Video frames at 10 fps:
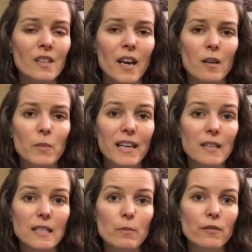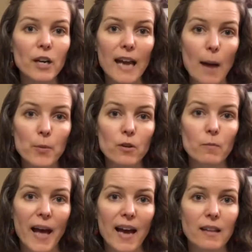um, get some of our capital
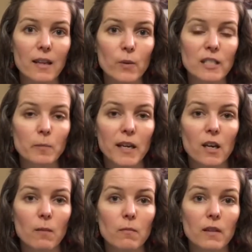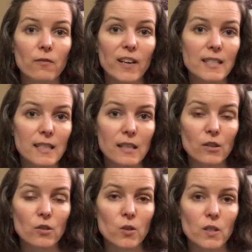back that we spent on investing in
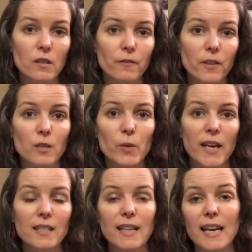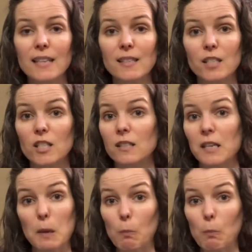those shoes in the first place and to just